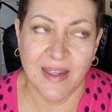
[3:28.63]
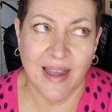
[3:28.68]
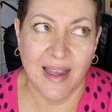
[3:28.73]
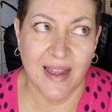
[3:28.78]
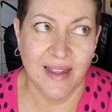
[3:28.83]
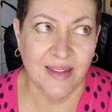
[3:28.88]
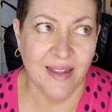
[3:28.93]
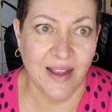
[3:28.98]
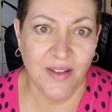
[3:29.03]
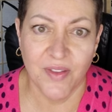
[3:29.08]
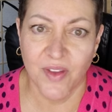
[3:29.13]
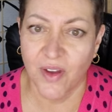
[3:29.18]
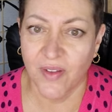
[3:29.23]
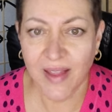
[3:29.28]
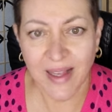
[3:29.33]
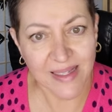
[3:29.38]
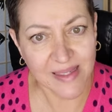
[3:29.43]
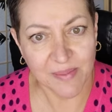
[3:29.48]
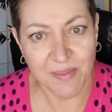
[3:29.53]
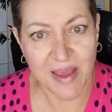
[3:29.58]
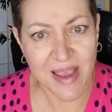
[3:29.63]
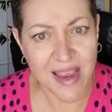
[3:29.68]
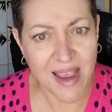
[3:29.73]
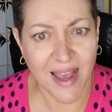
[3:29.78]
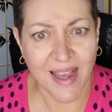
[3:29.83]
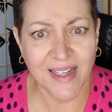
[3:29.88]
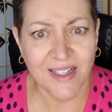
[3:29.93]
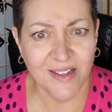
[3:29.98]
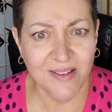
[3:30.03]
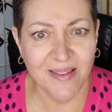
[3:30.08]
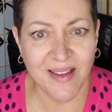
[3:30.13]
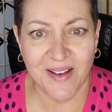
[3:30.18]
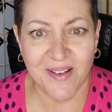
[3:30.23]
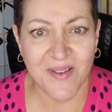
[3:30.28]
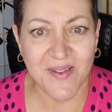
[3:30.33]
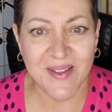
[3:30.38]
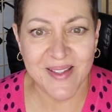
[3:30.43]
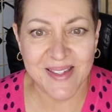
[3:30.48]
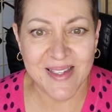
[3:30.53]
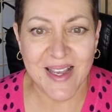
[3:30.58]
And I thought, that's me, I do that
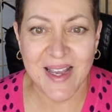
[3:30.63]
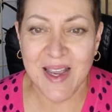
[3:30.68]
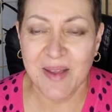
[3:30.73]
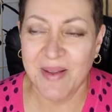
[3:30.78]
all the time.